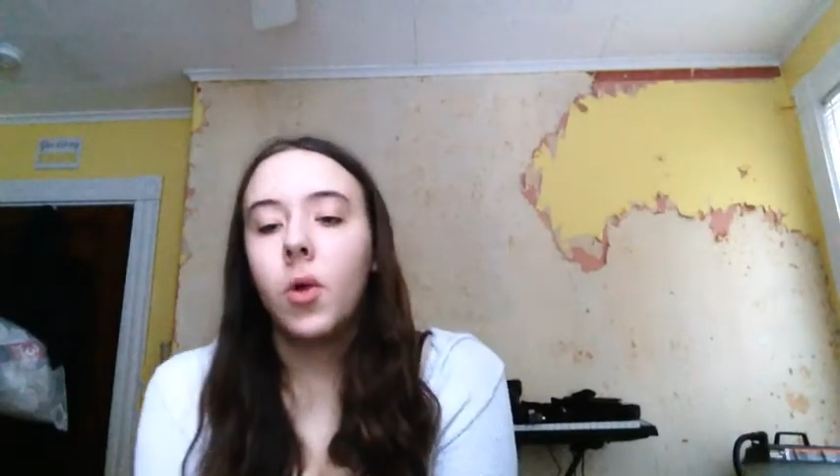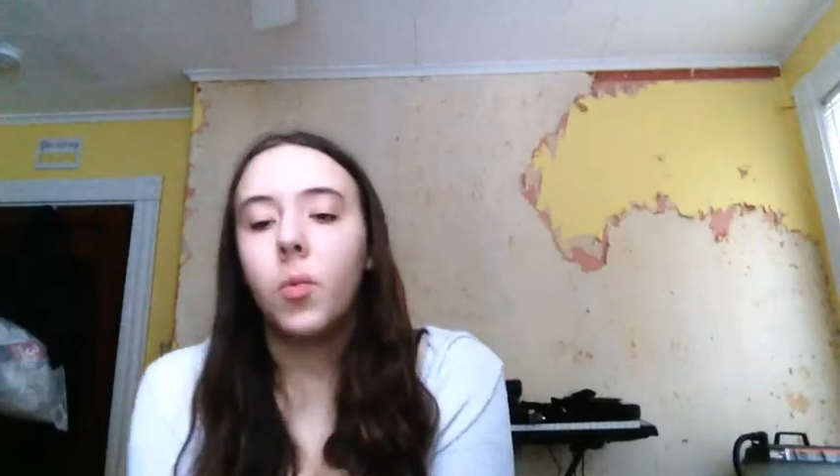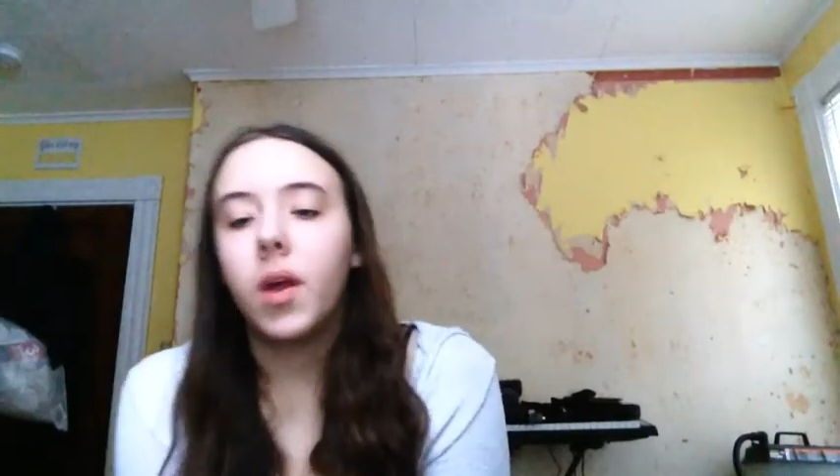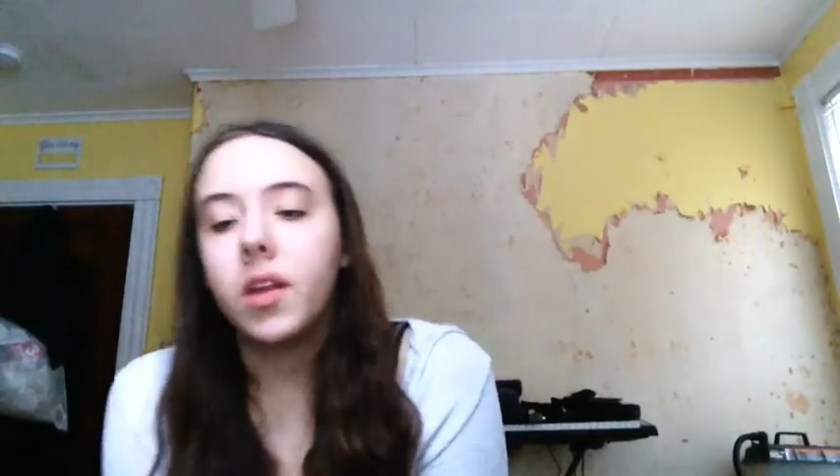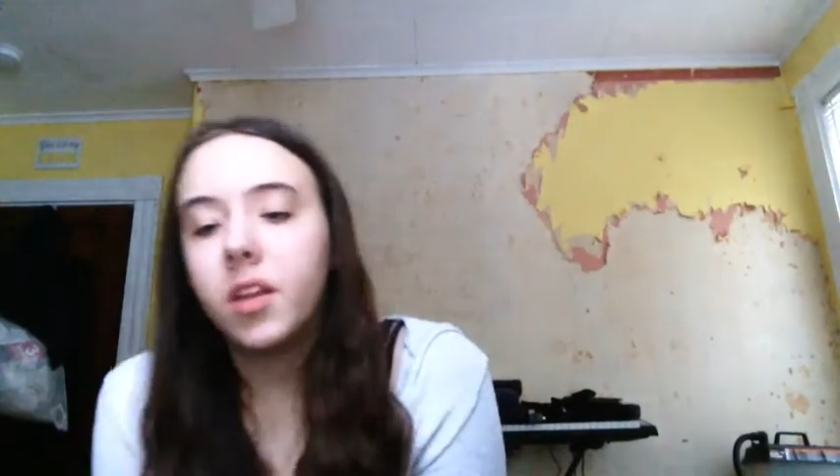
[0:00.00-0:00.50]

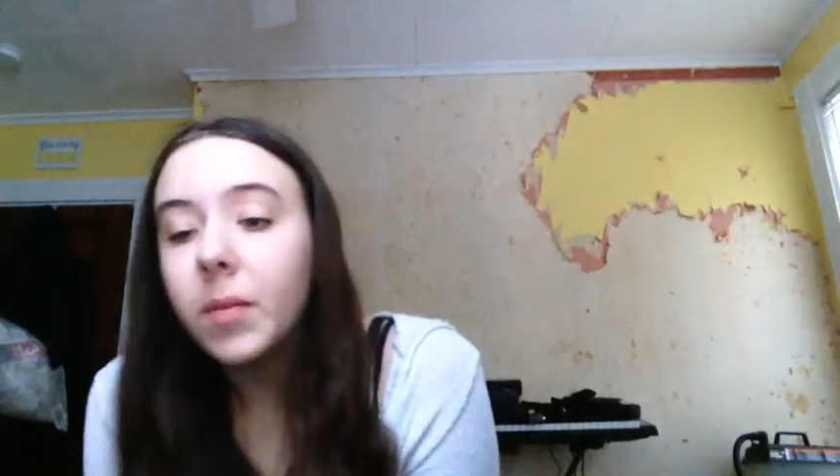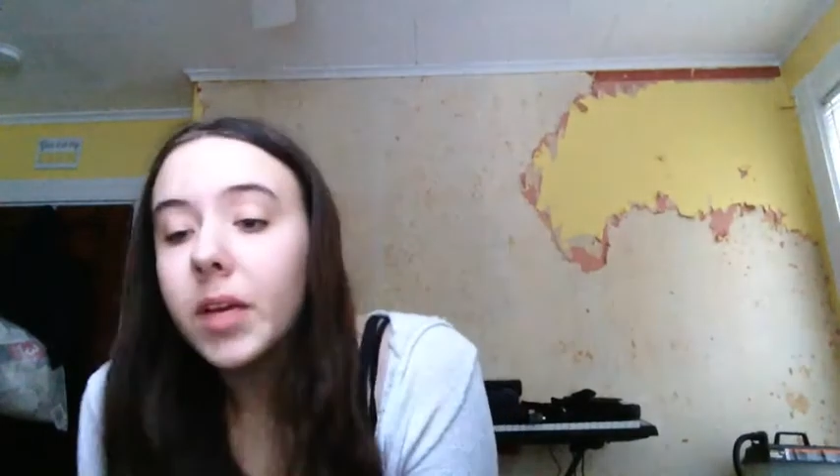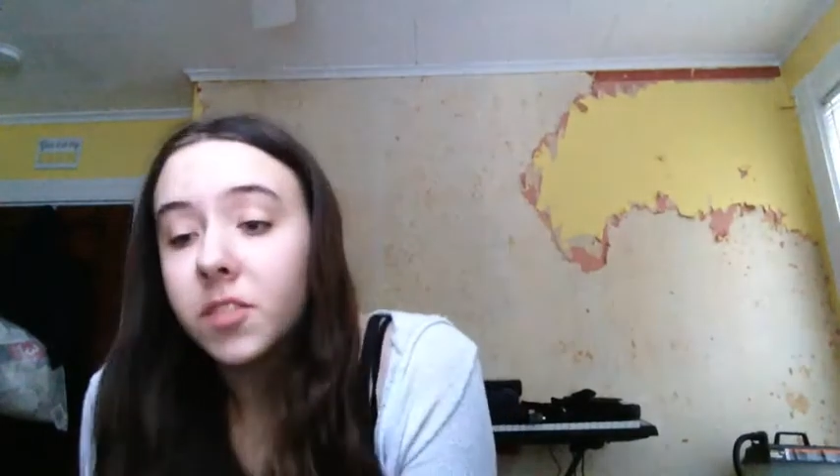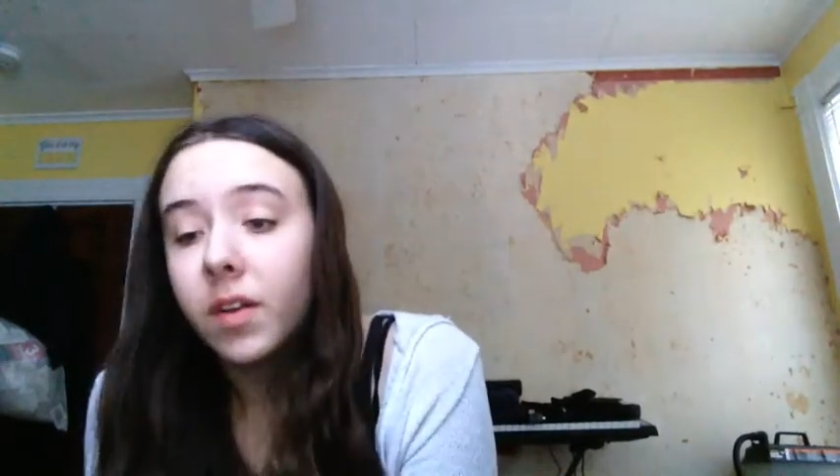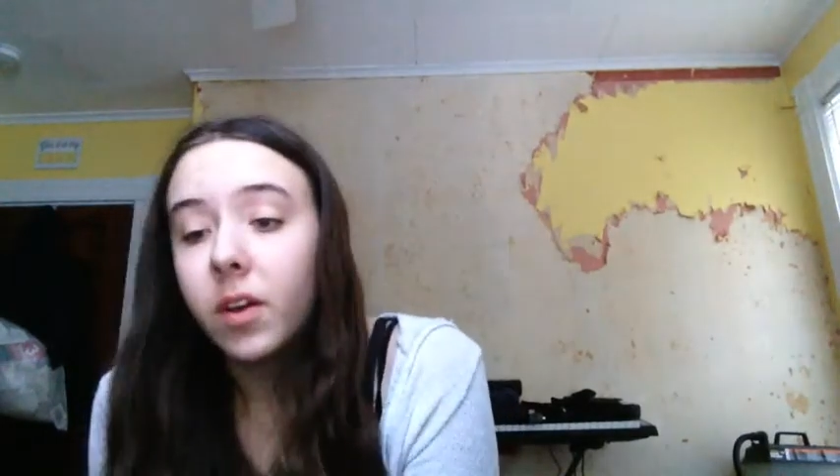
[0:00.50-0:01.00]
when he
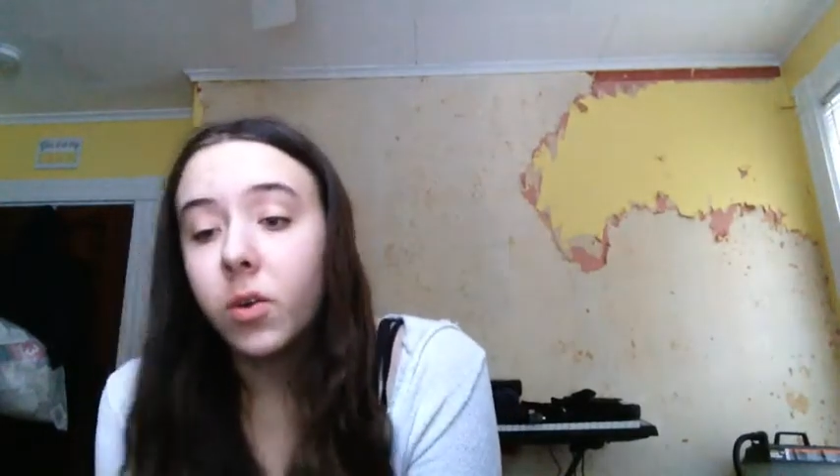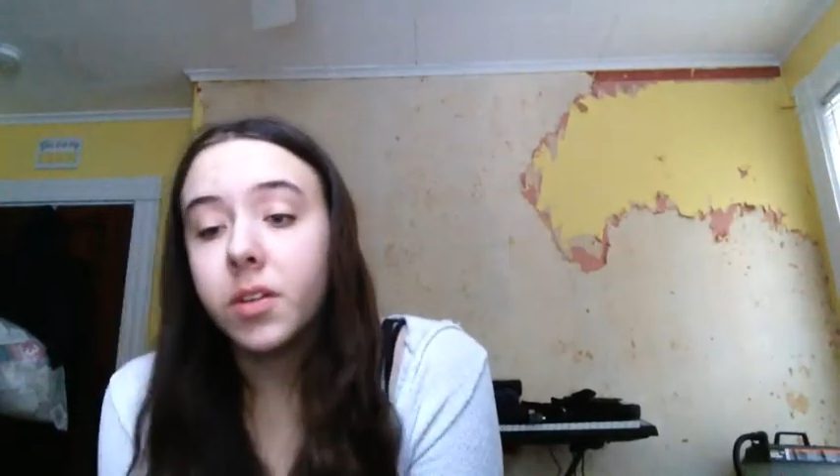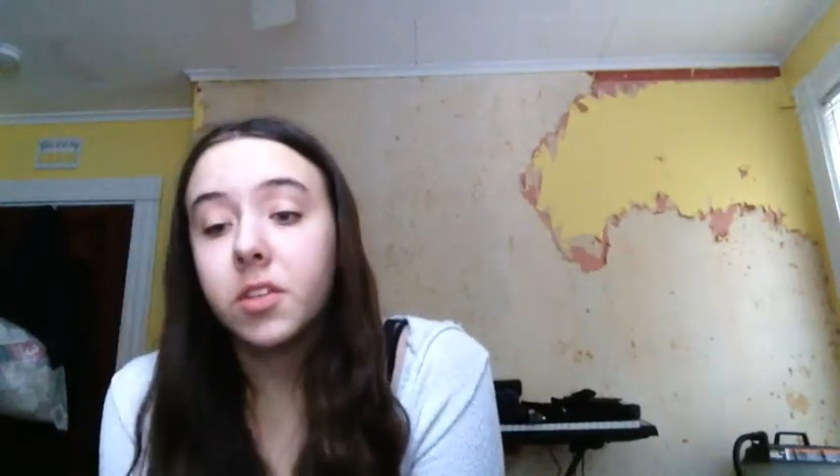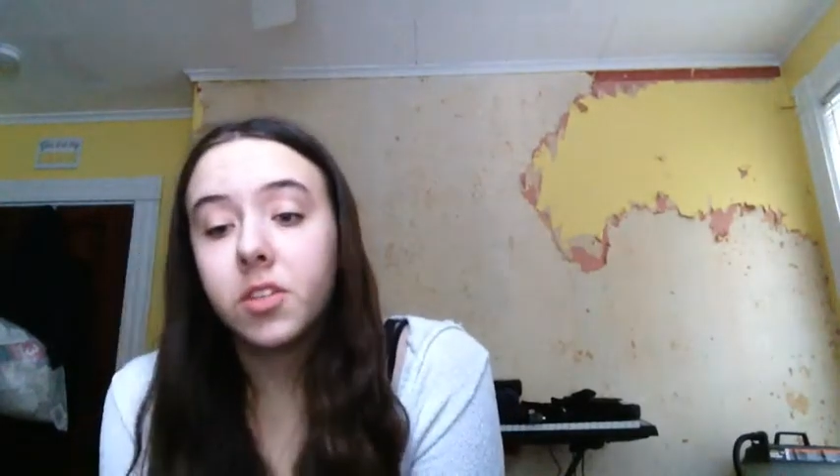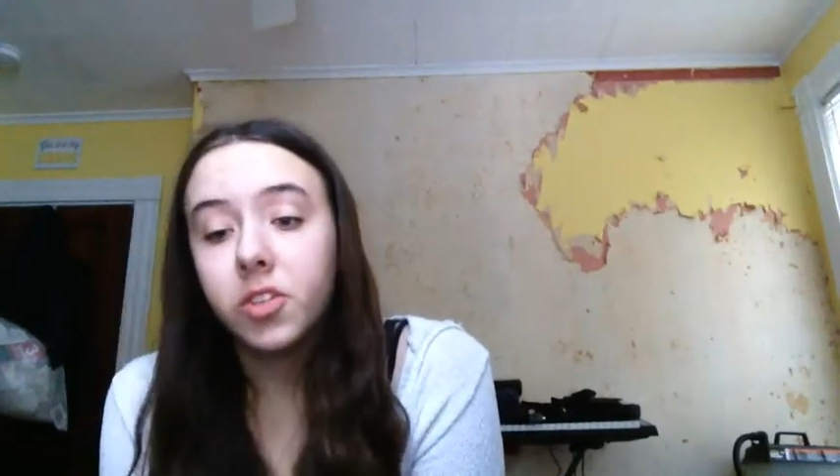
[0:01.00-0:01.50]
makes funny
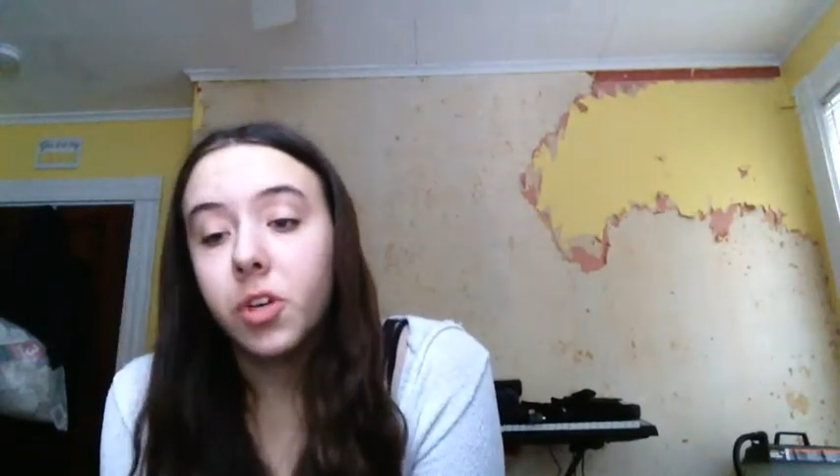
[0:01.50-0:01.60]
noises and